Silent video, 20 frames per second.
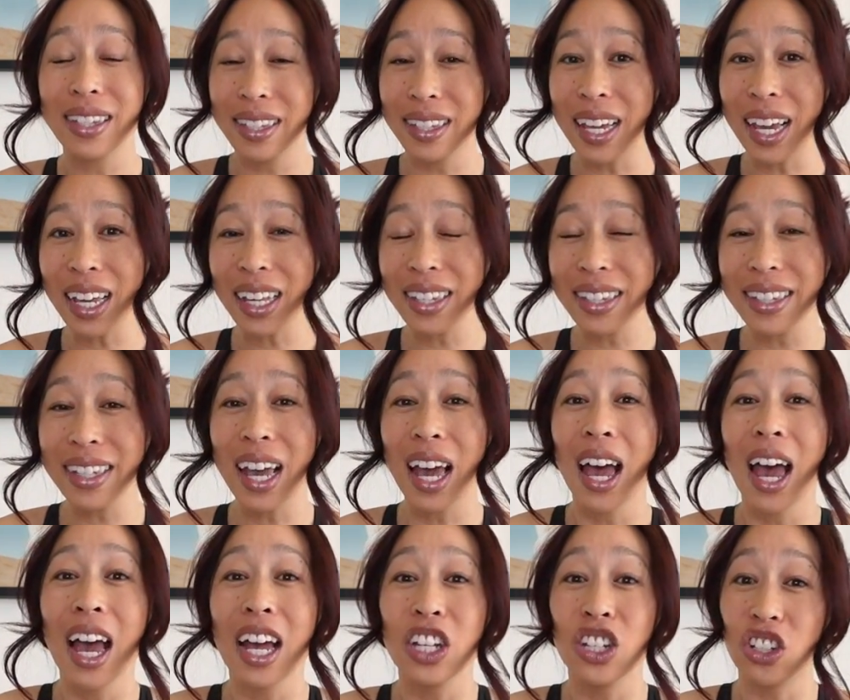6,
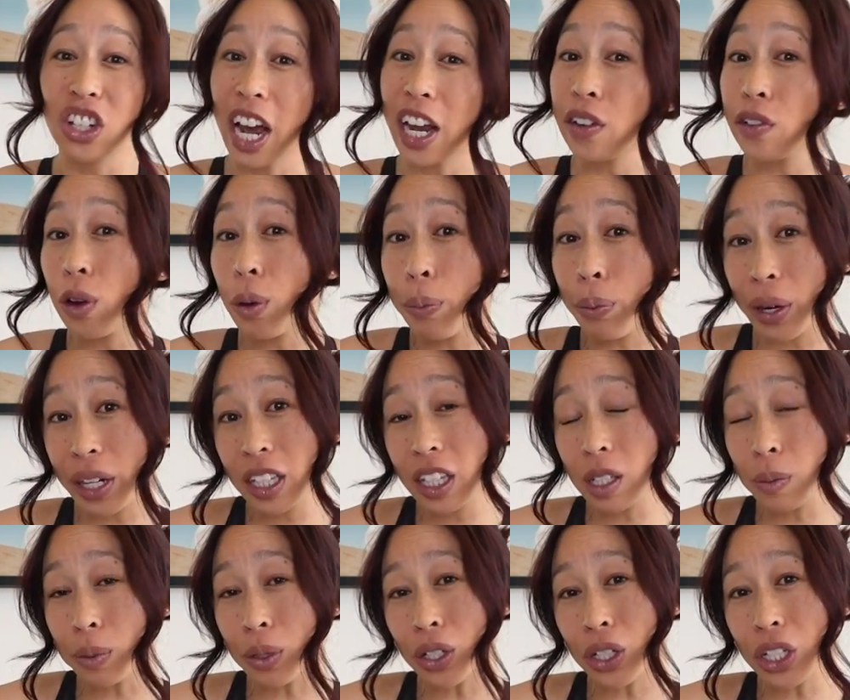general
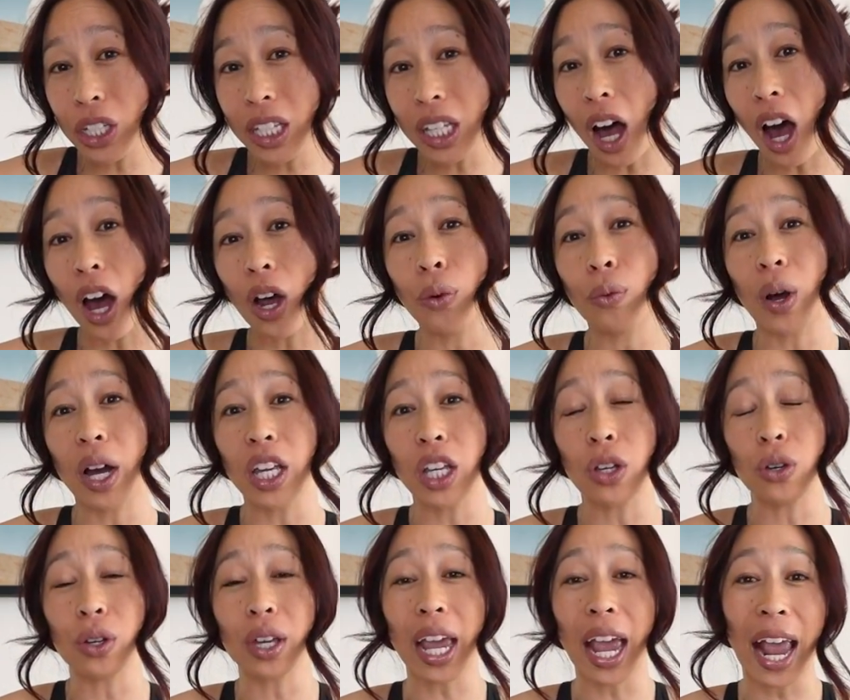principles on what
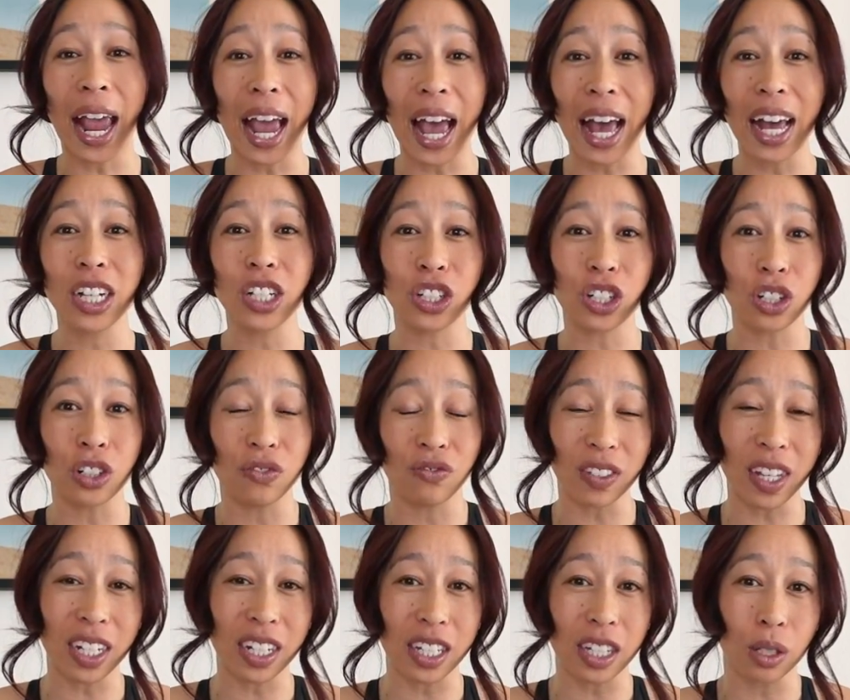you can do
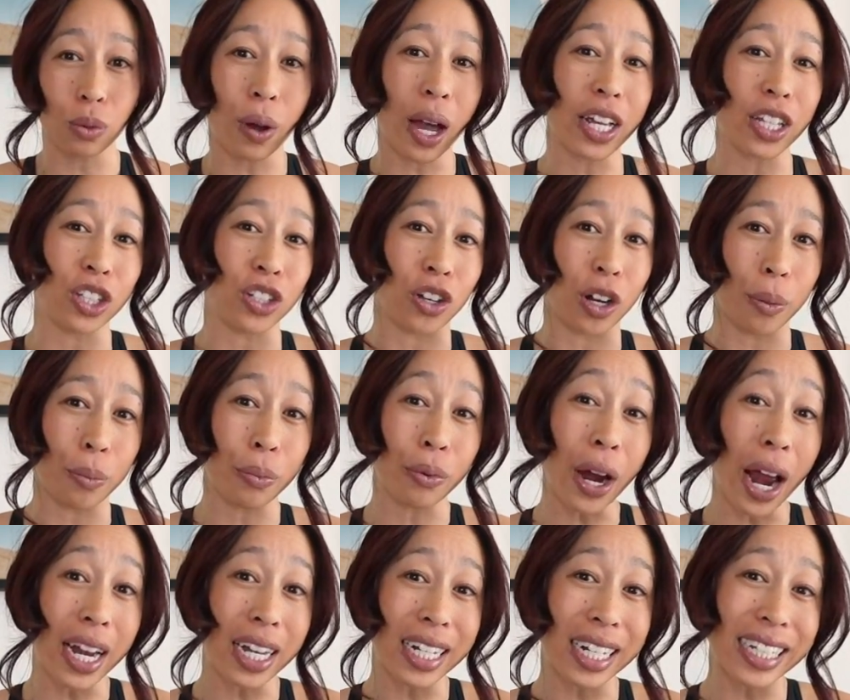fitness-wise during
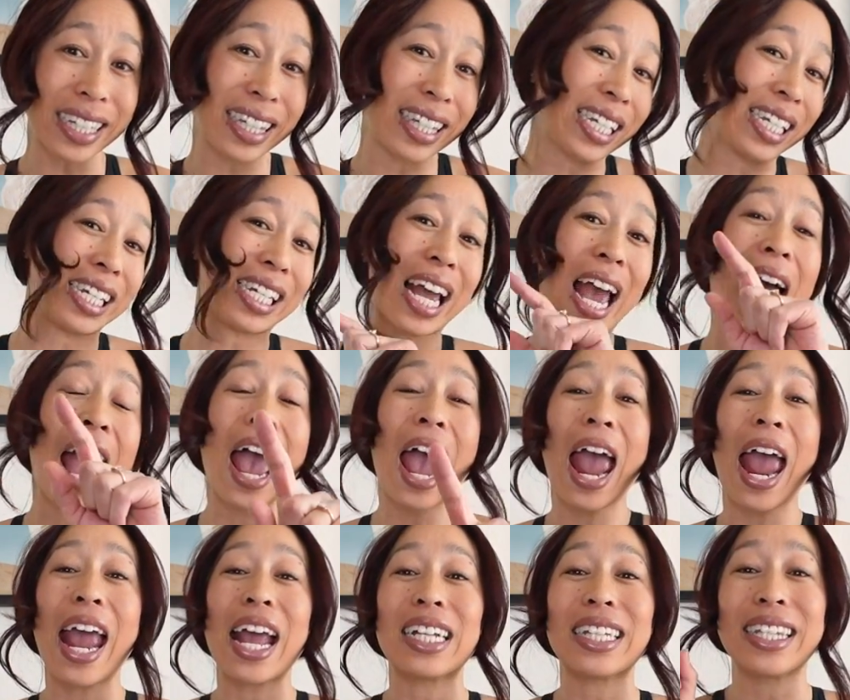pregnancy.
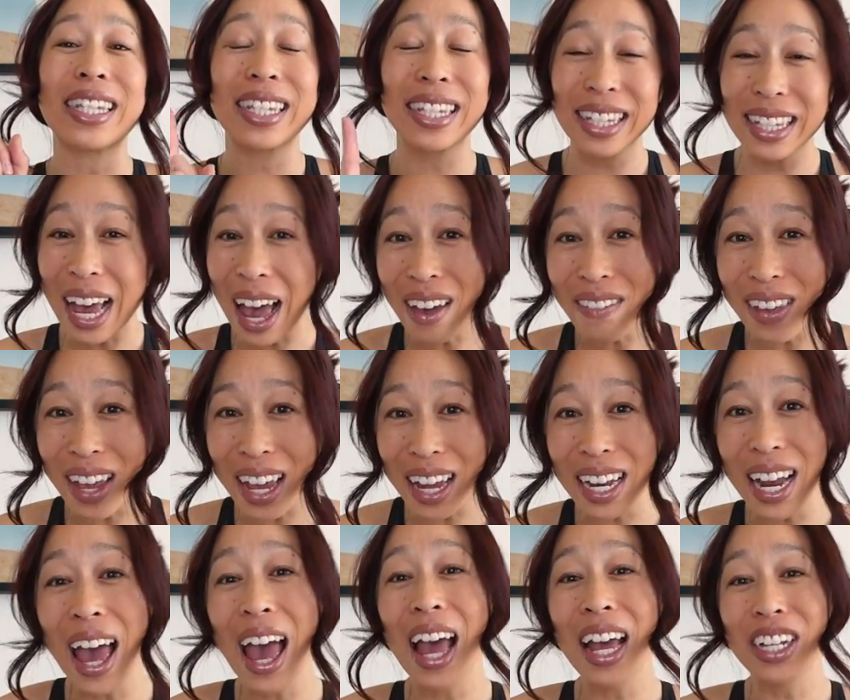And
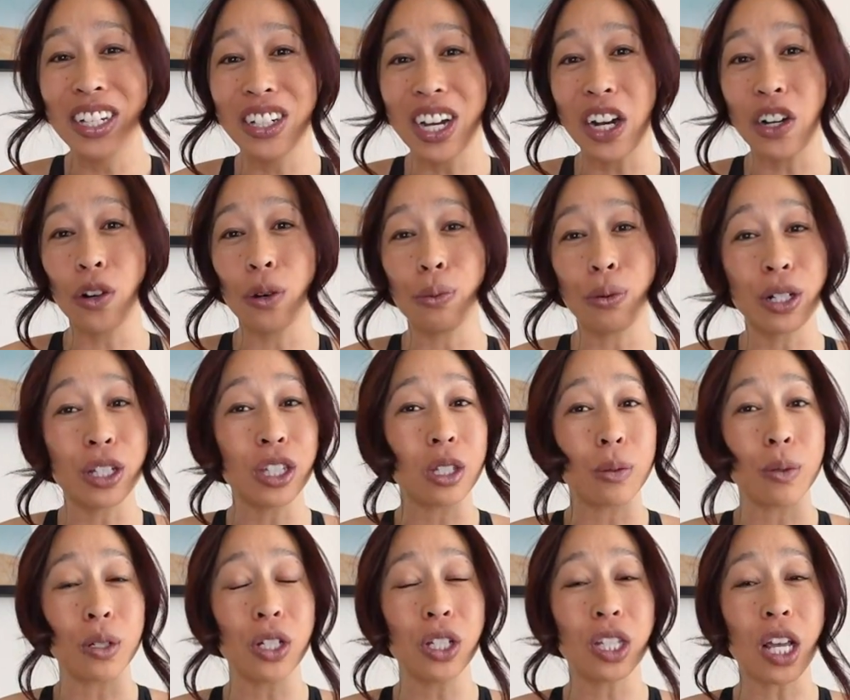7, general
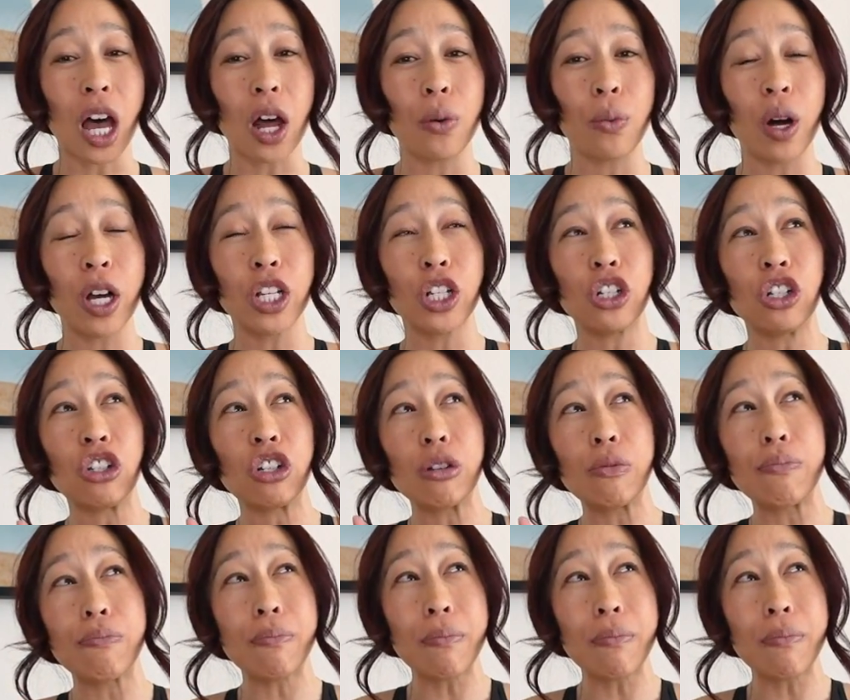principles on what you should